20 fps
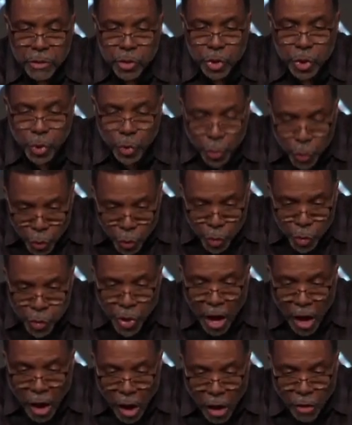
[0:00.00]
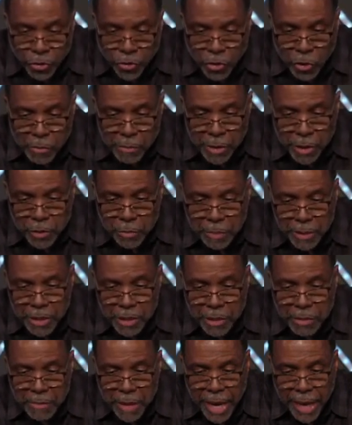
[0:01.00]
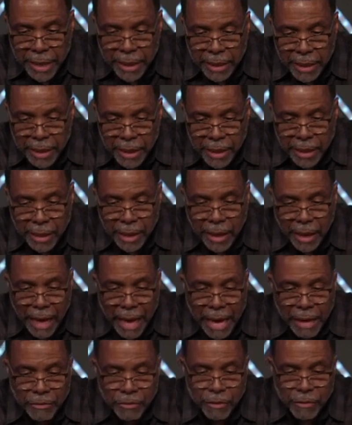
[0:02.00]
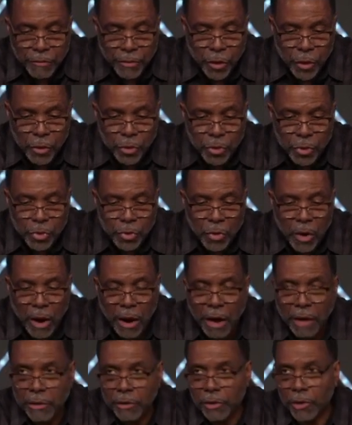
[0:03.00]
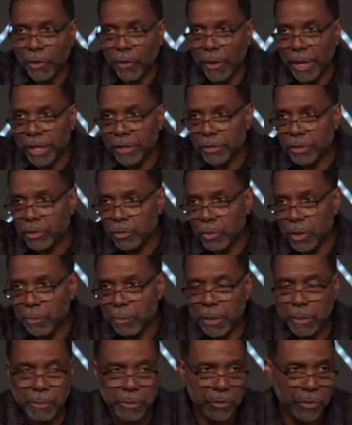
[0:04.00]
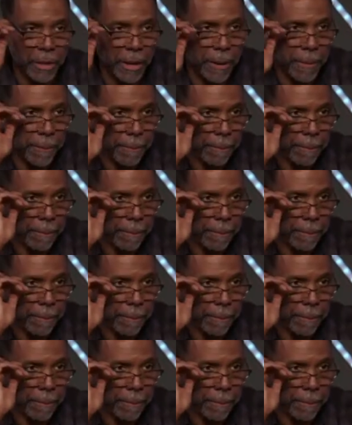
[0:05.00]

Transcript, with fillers: Truth also must be demanded in the lives of those who are under grace, is what people say.